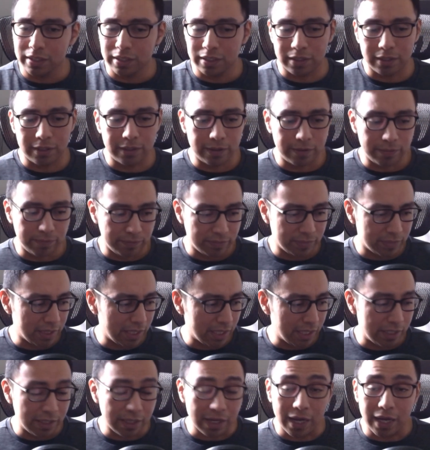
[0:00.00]

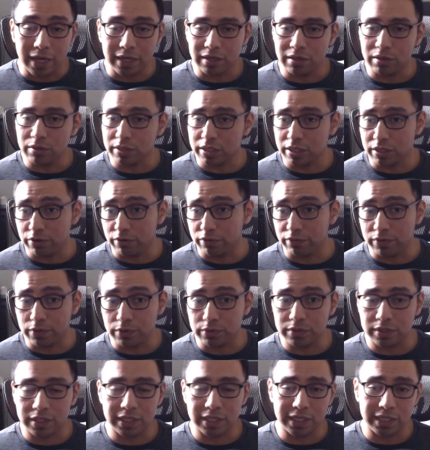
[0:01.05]
and not look at your
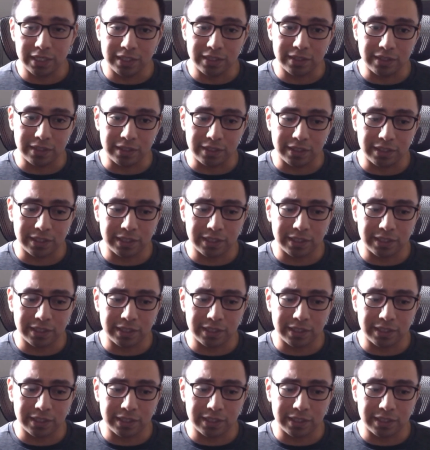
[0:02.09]
phone, not anything.